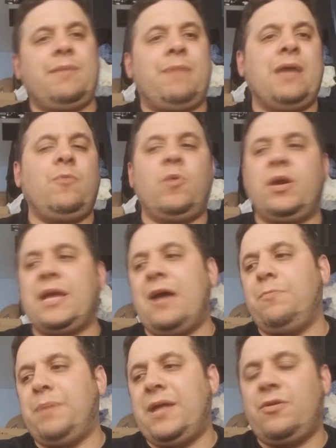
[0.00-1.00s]
It might work
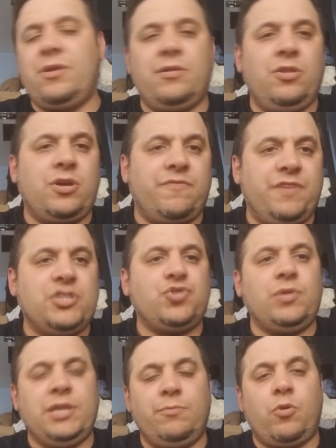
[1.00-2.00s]
out better and look
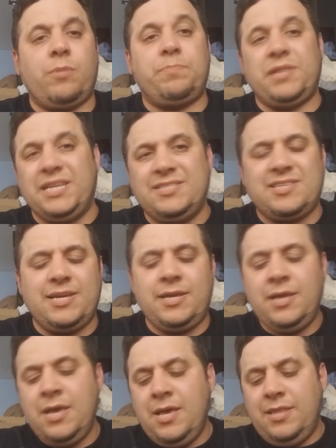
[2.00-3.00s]
visually more
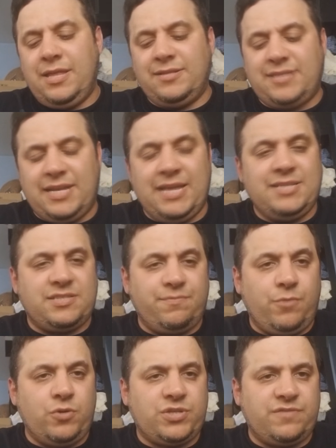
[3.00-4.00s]
pleasing than today's
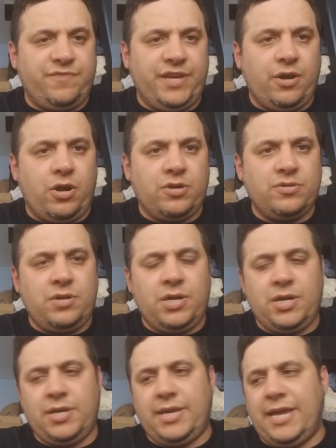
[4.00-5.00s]
most VR
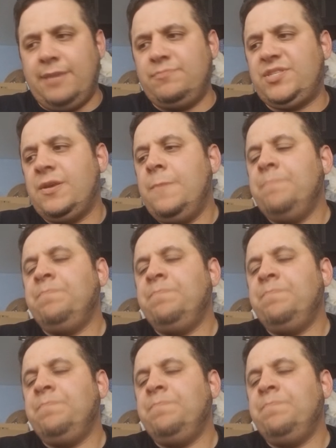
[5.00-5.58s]
uh, games.